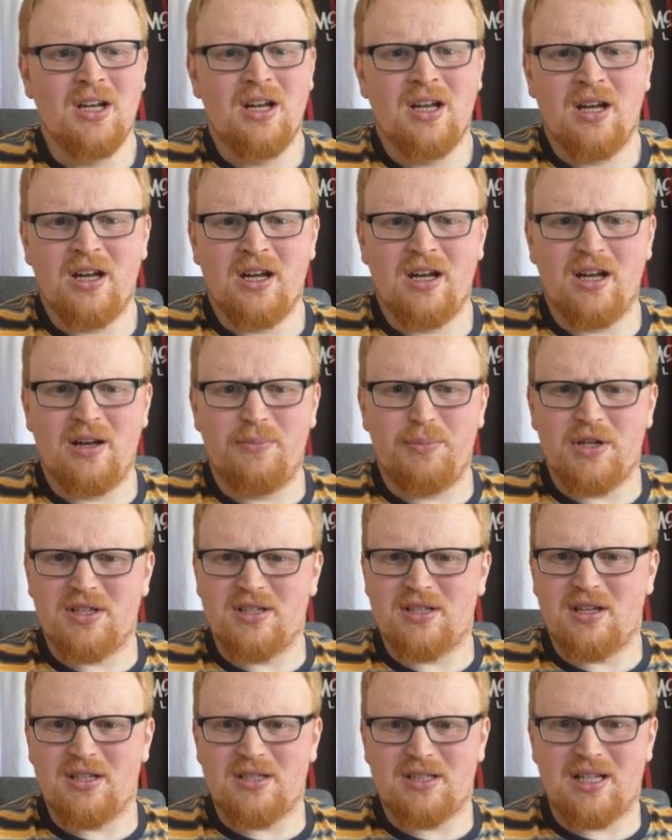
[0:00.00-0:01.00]
because
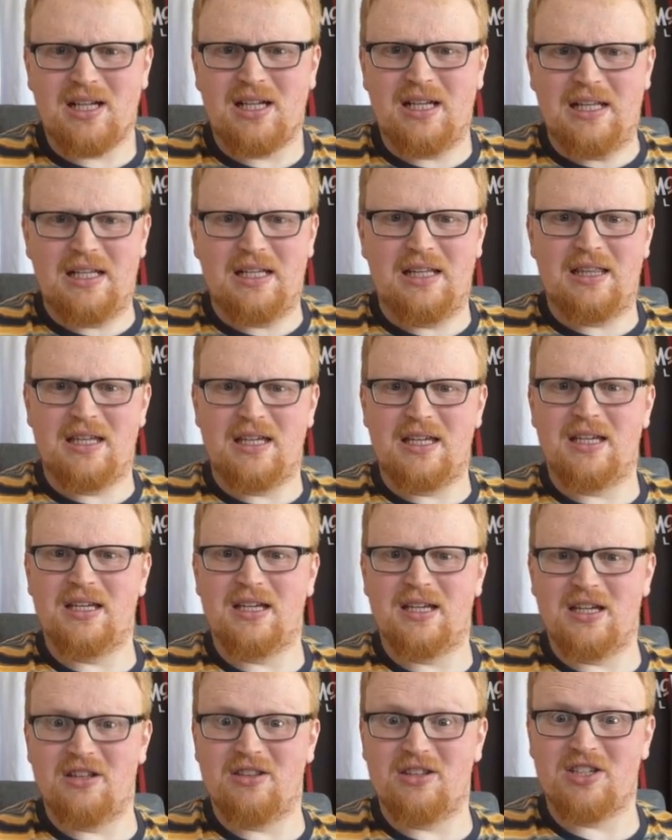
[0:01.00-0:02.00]
that's clearly
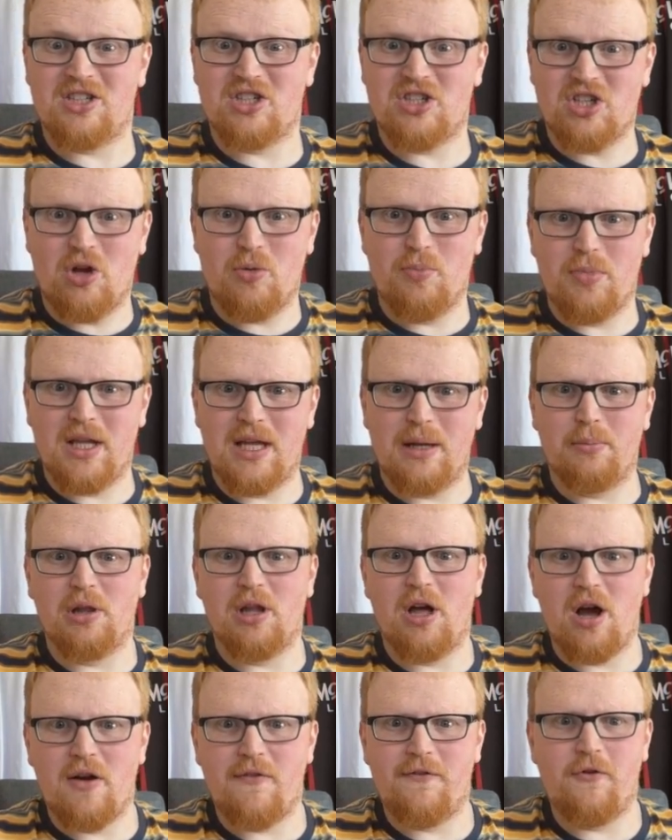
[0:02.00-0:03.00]
the stumbling
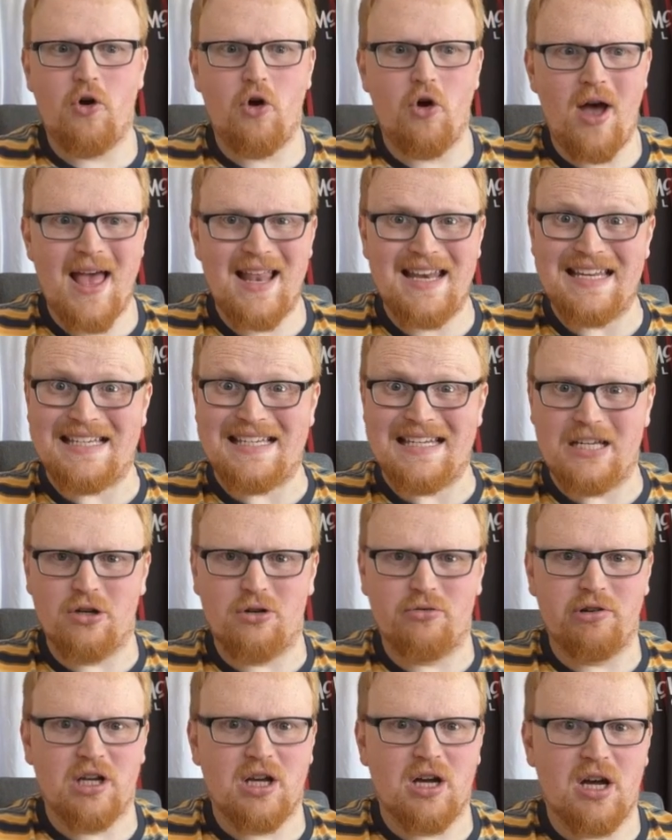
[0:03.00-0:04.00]
block for any deal
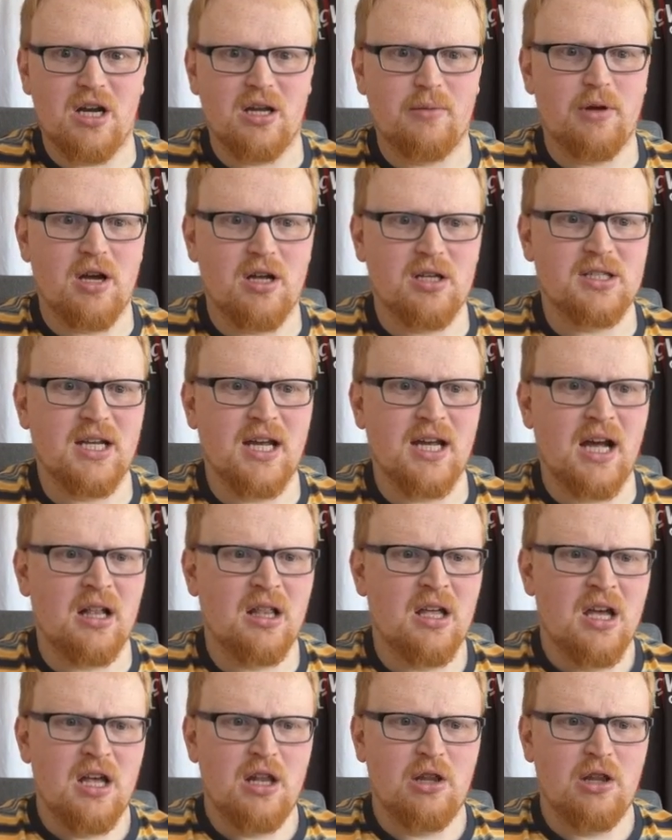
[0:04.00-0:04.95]
regarding Martial.